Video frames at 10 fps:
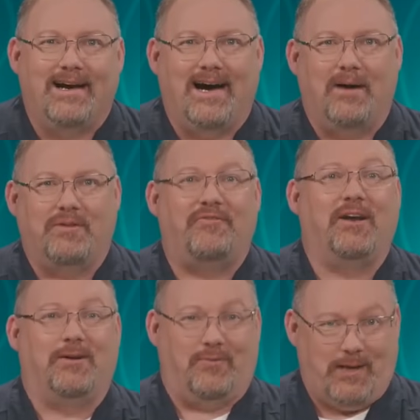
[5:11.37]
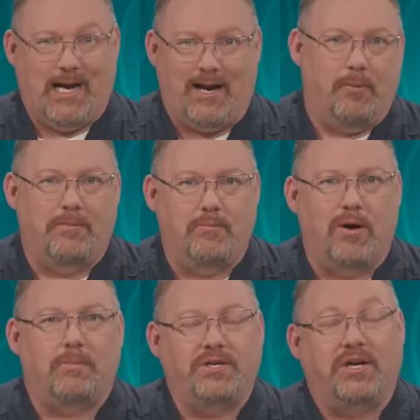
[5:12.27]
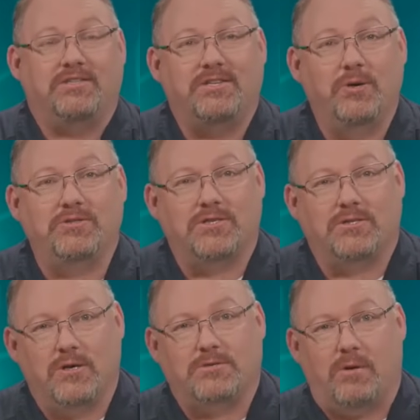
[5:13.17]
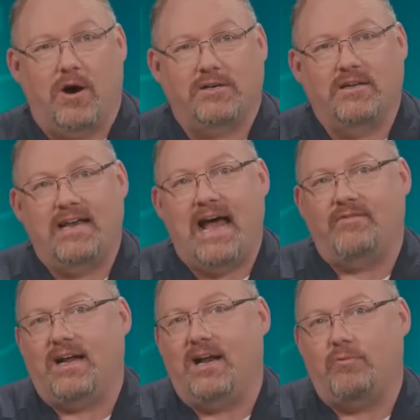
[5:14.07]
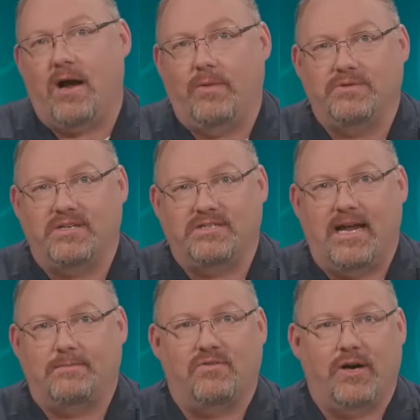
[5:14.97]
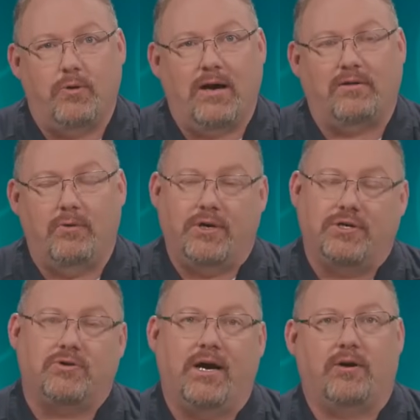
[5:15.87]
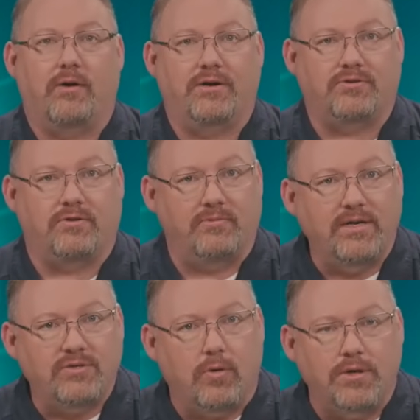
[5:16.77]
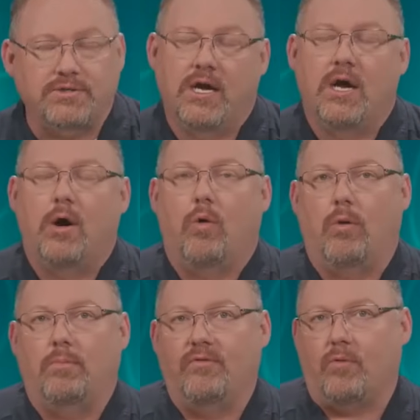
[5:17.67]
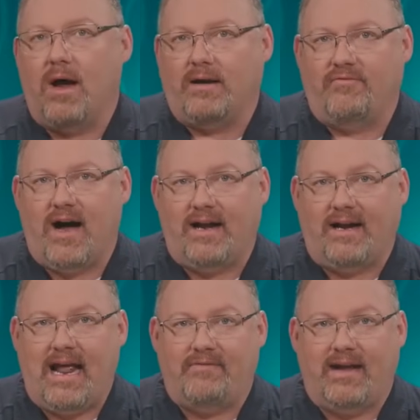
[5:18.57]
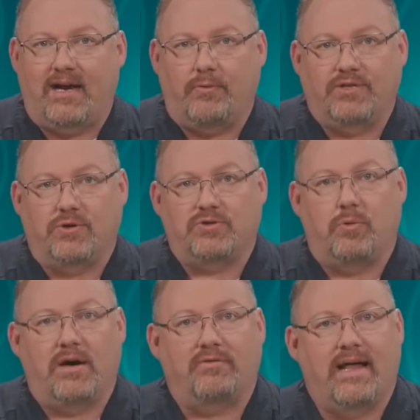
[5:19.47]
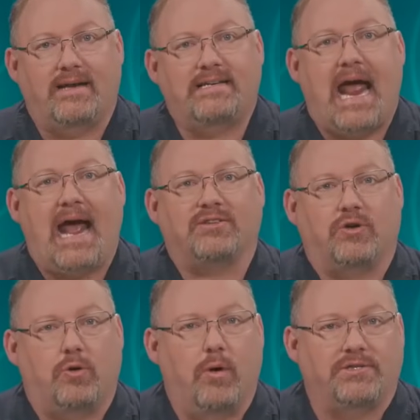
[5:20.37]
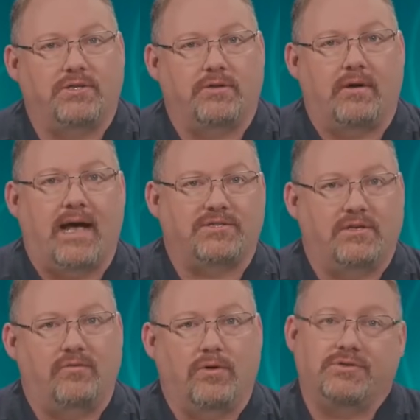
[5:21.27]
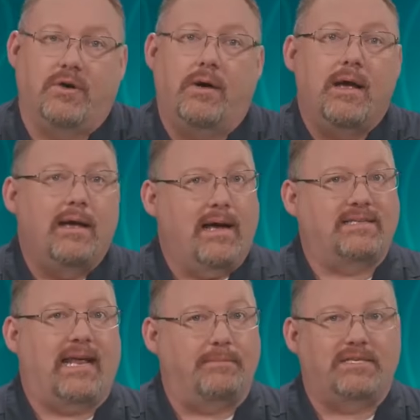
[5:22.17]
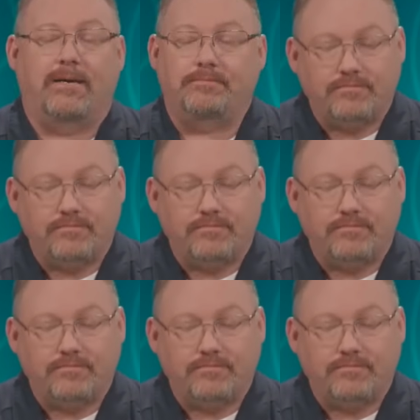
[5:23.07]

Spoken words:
Definitively not open book, but you can use the search bar to navigate around those exams very quickly when you're trying to create a certain resource or move around to finding a navigate a resource to whatever that task or question they're asking you for. So exam tip,